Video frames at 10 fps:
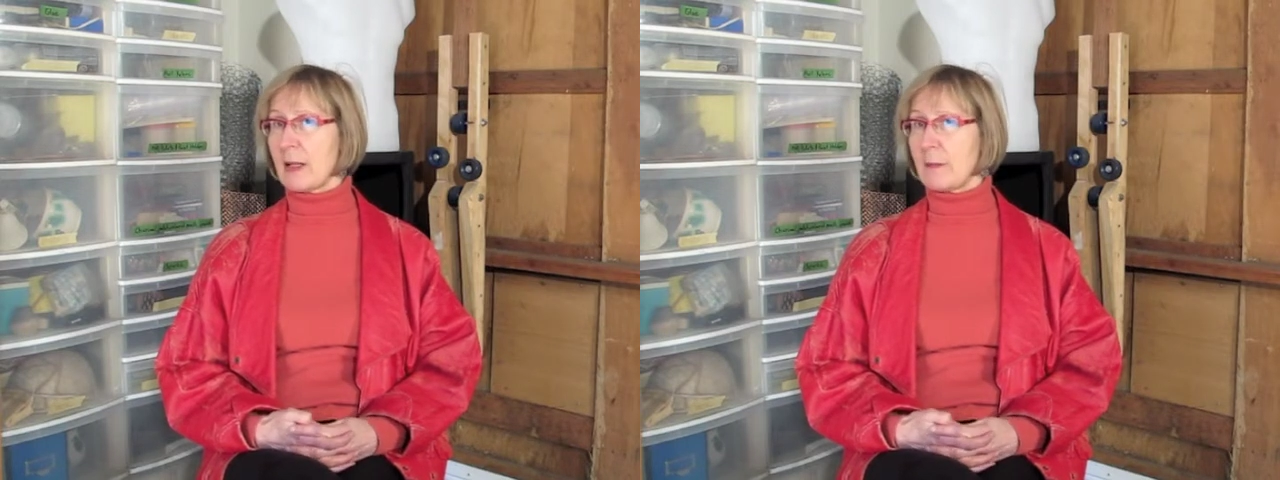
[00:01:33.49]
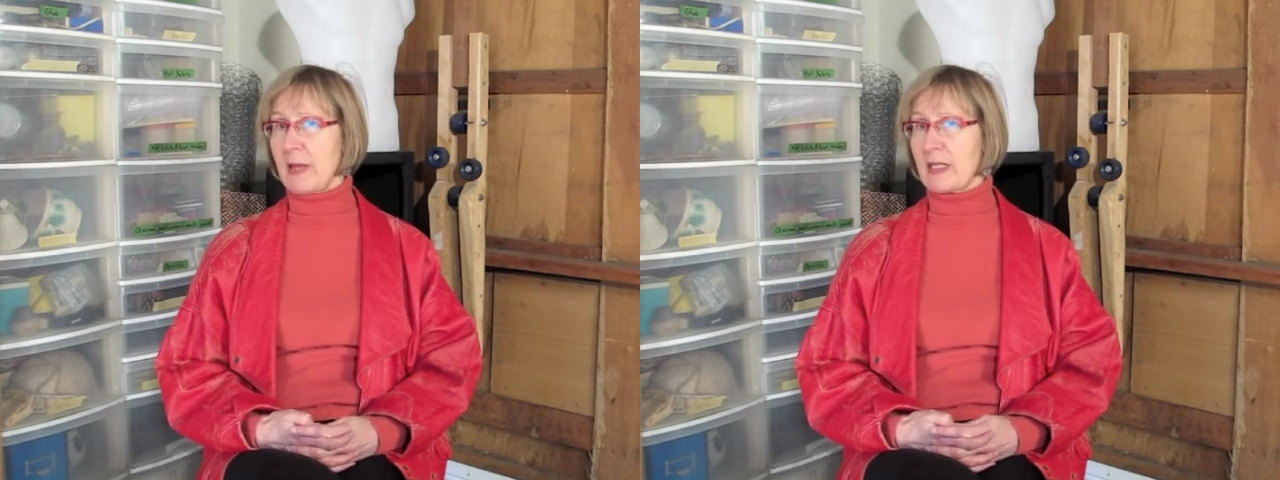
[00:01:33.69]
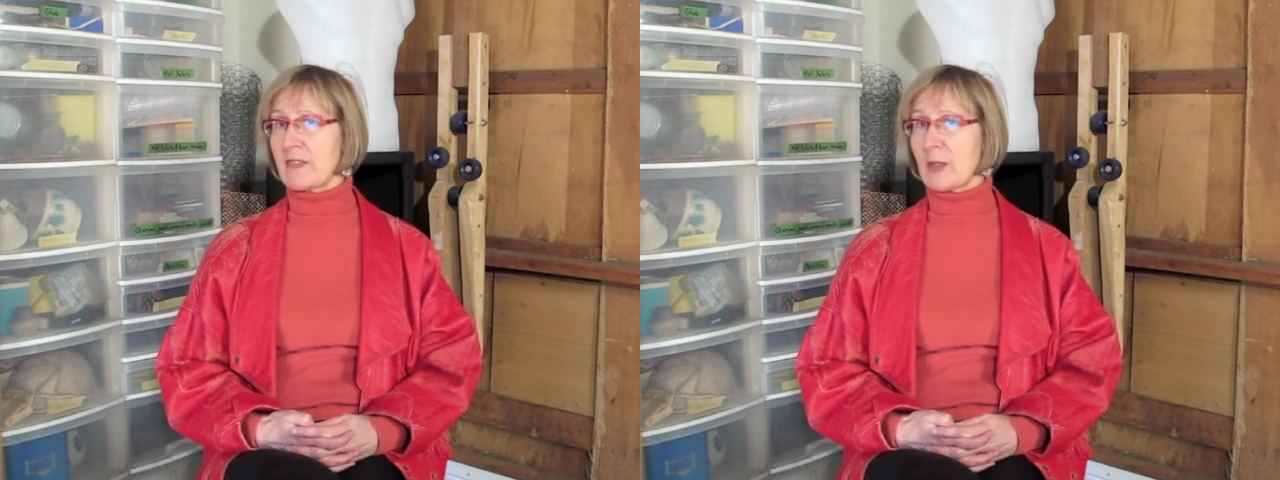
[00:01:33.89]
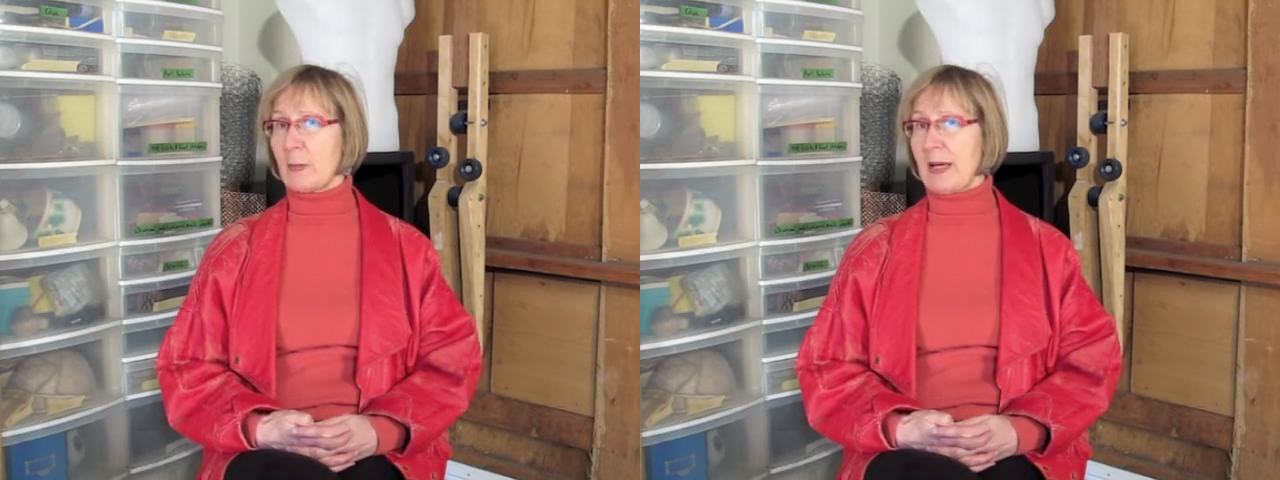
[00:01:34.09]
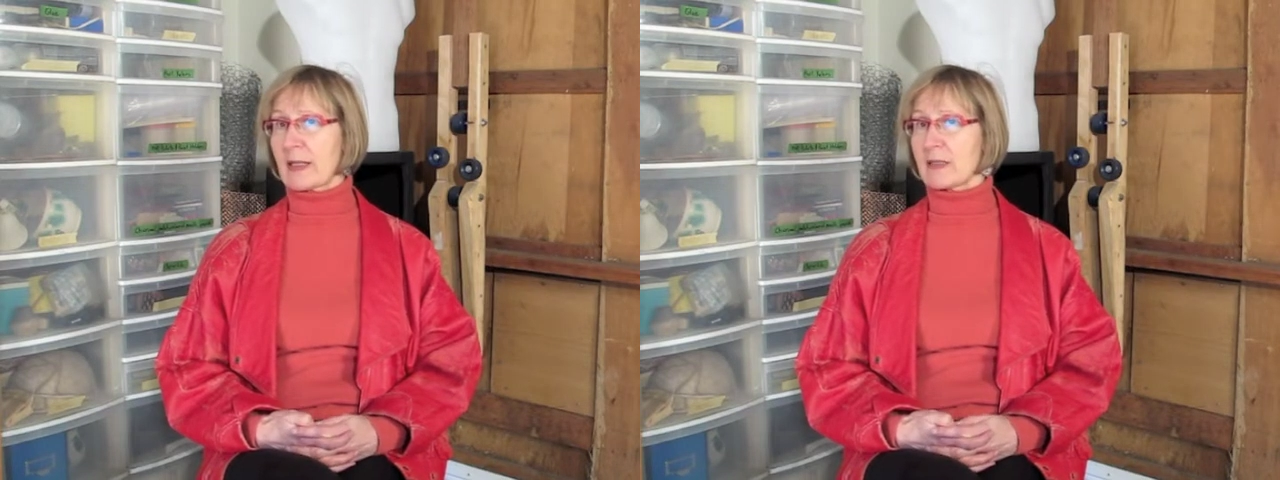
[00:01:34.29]
many of the
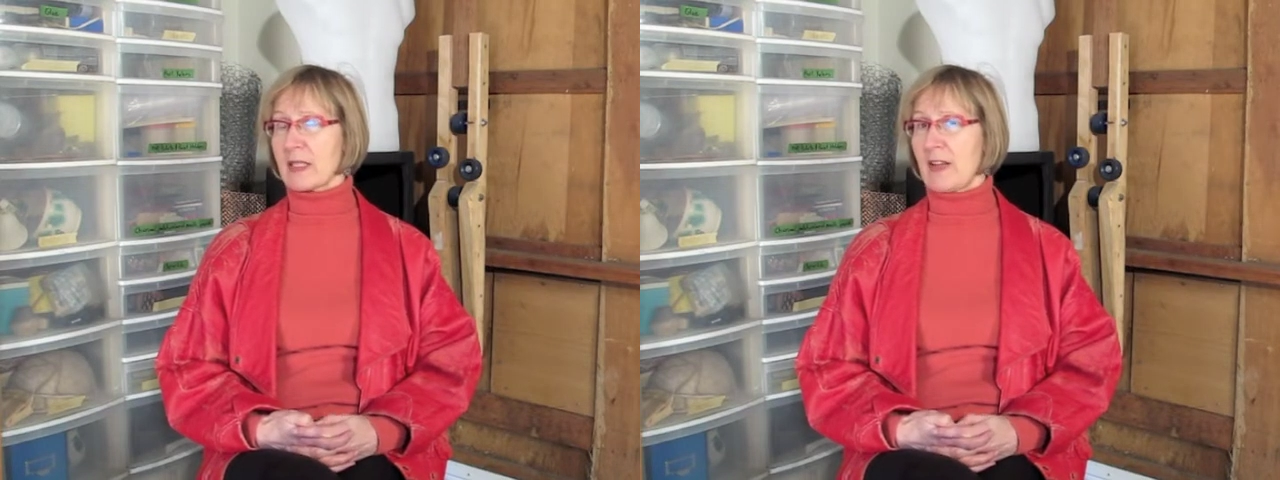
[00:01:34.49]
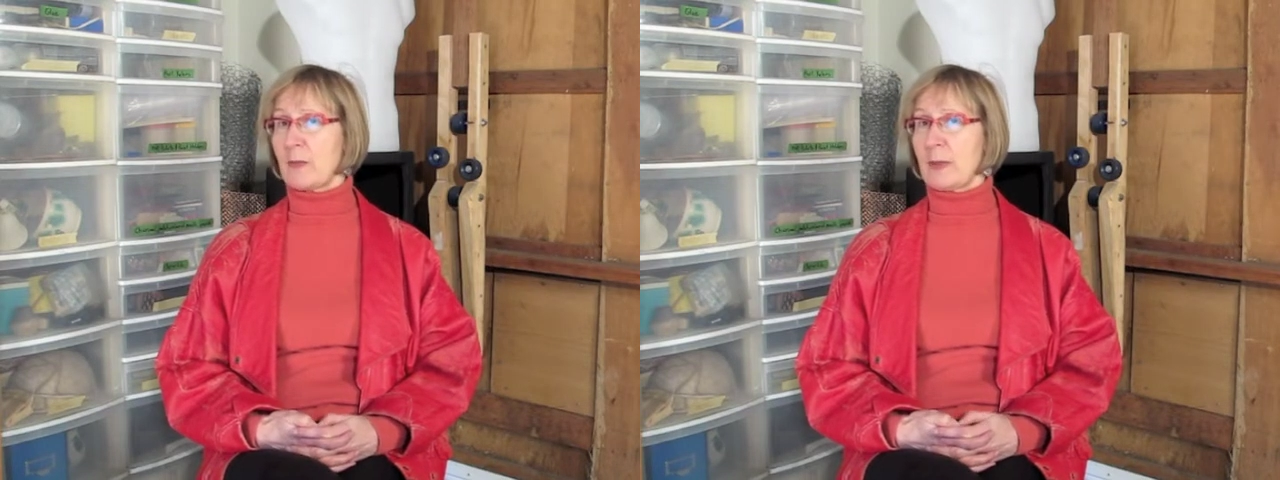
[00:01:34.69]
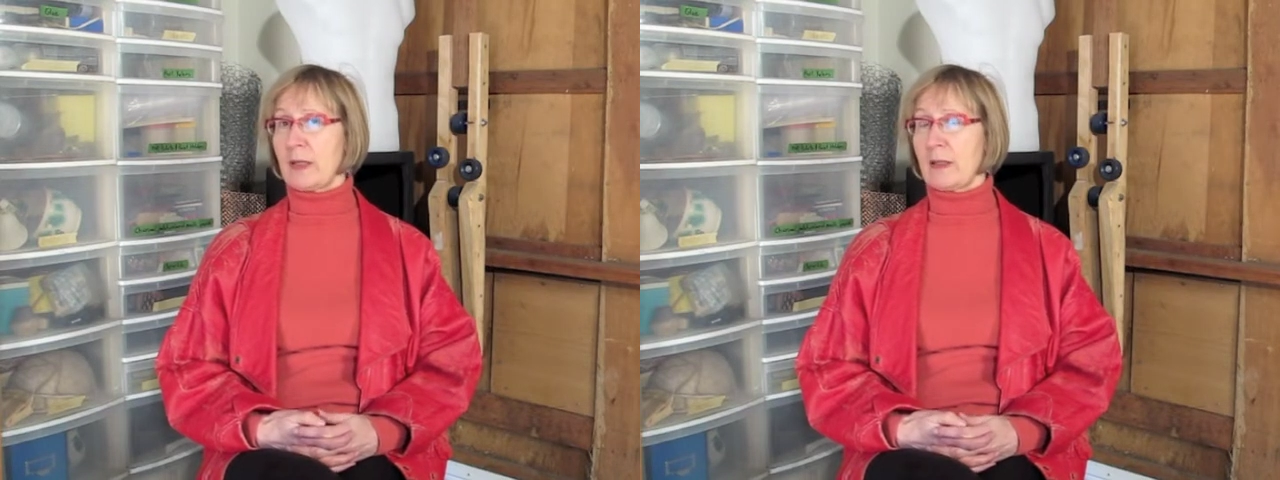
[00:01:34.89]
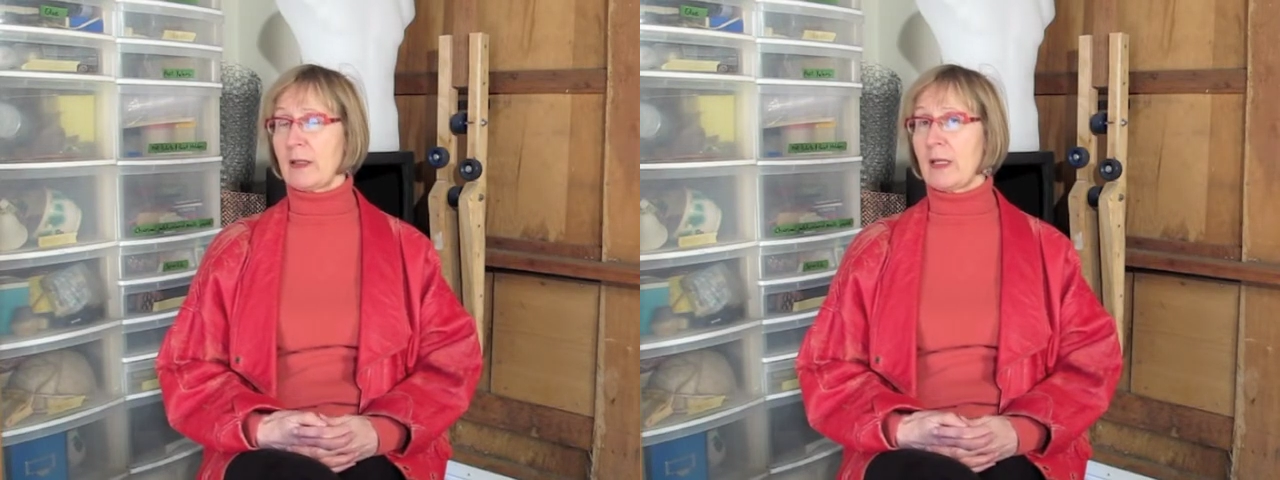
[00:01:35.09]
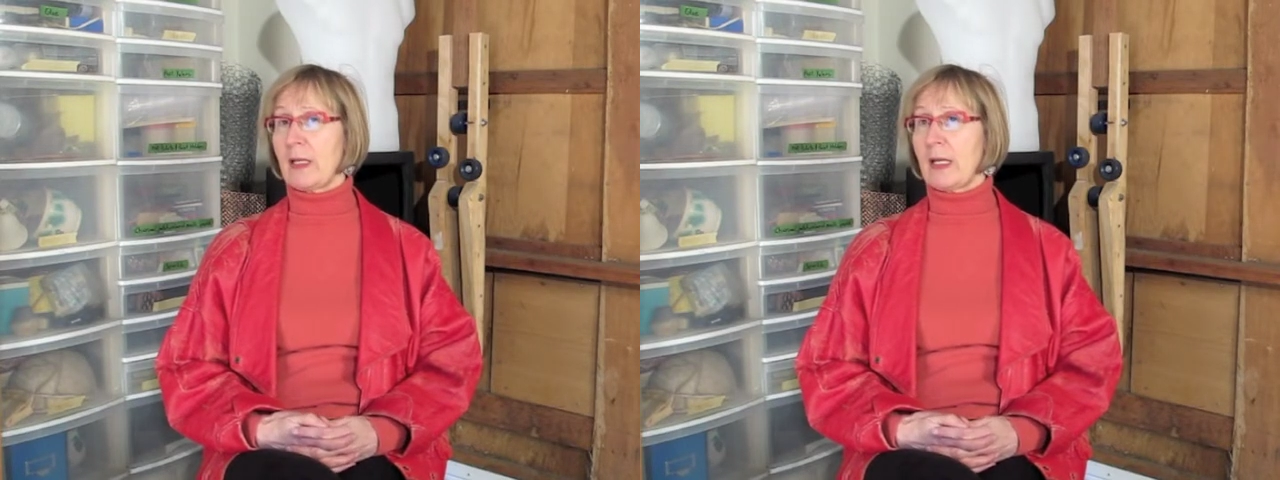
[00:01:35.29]
battles have
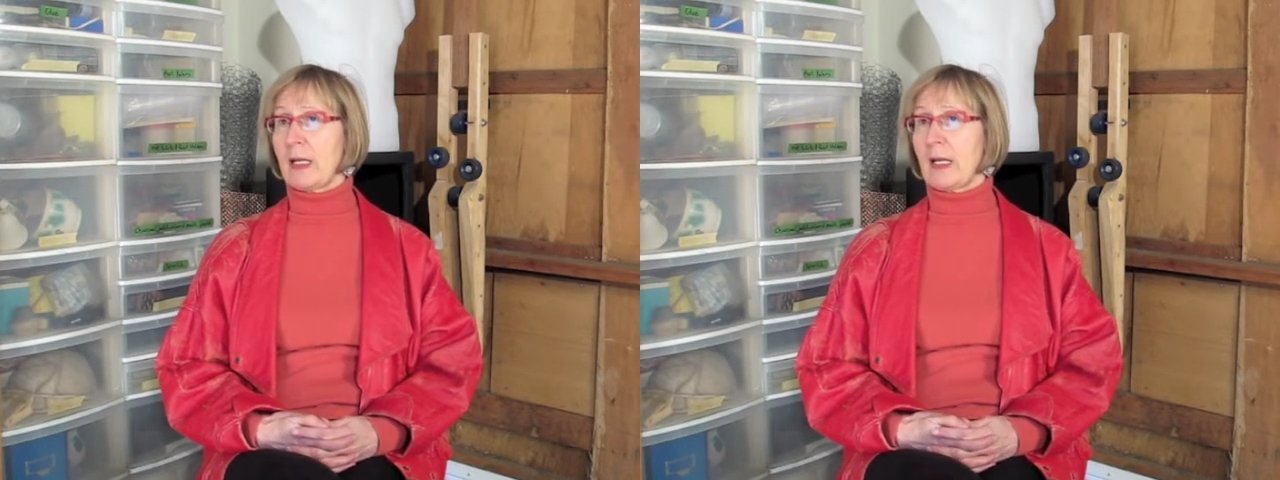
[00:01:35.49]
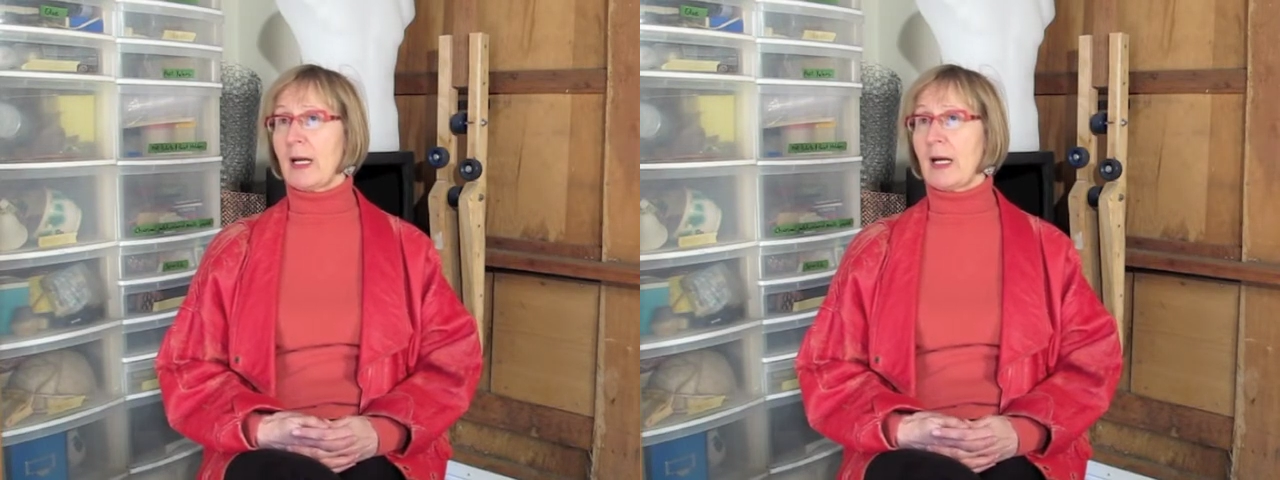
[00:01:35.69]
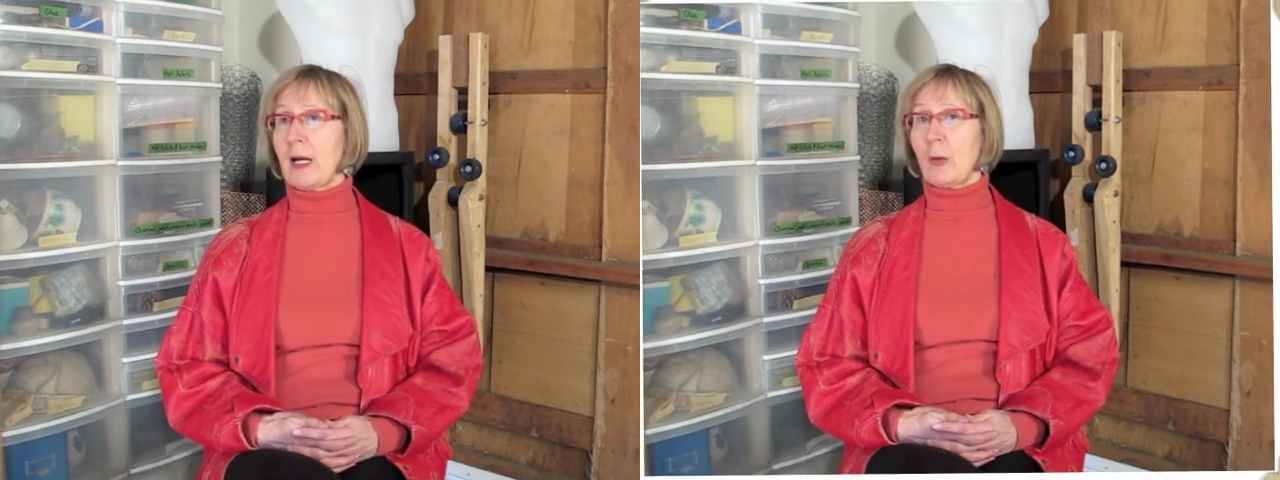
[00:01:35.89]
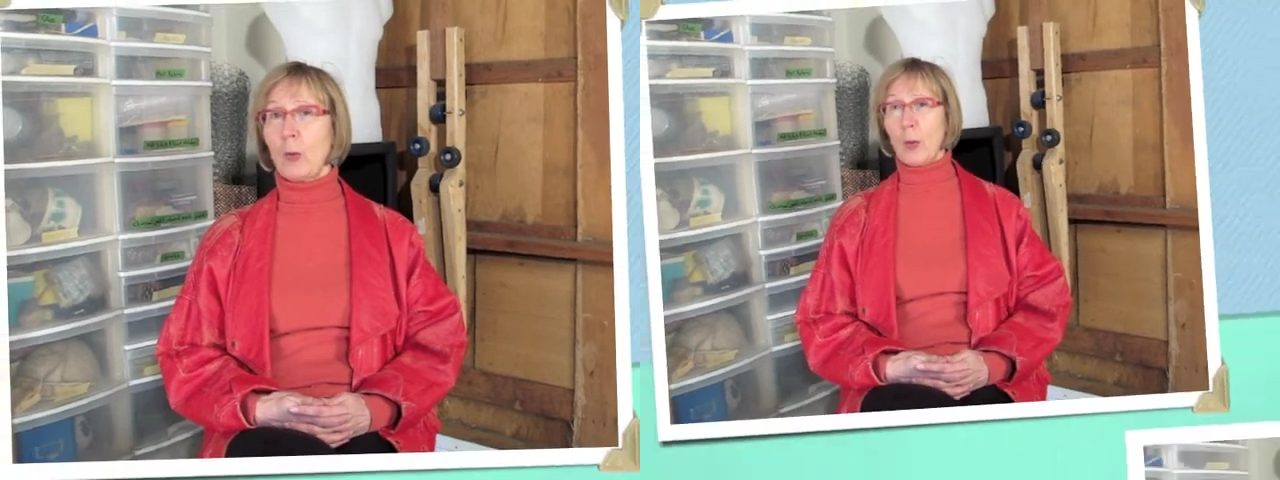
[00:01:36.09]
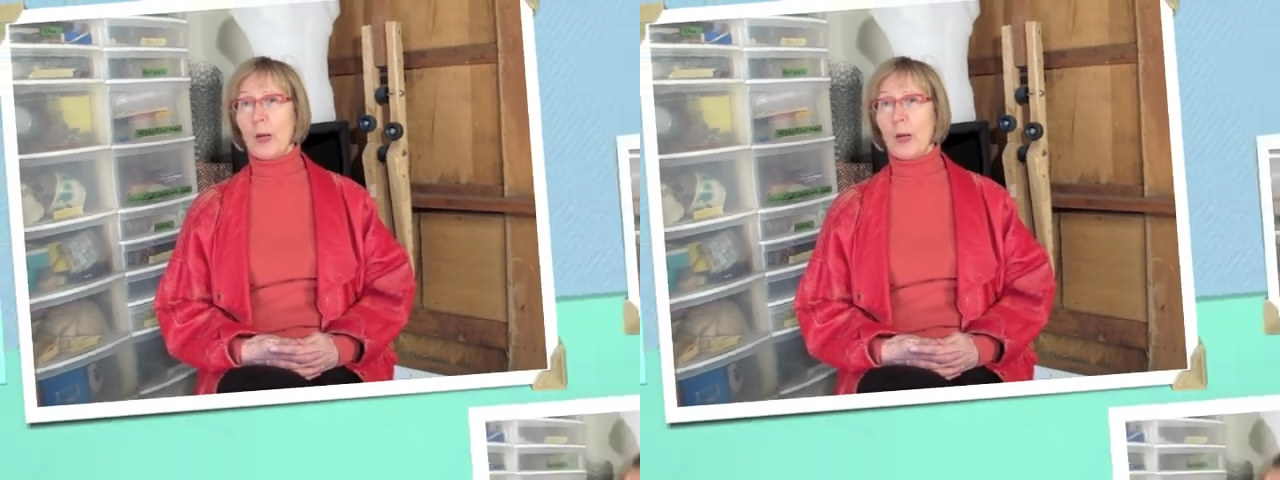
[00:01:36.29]
been